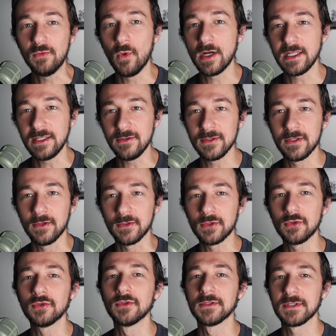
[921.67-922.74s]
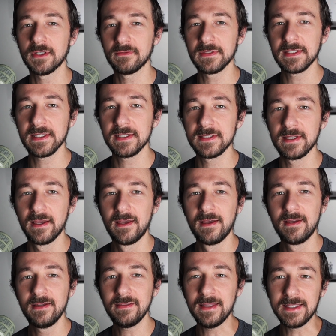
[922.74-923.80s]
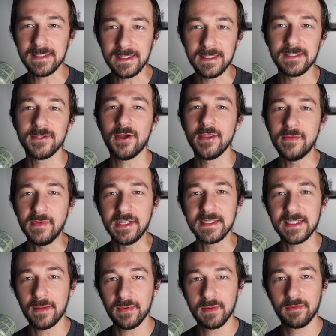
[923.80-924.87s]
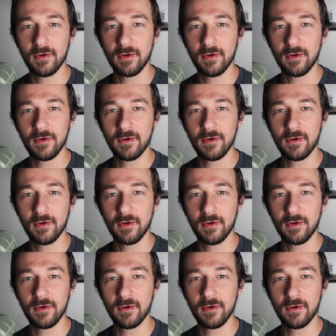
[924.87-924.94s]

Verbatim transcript: want to use those Google services, then install them in a separate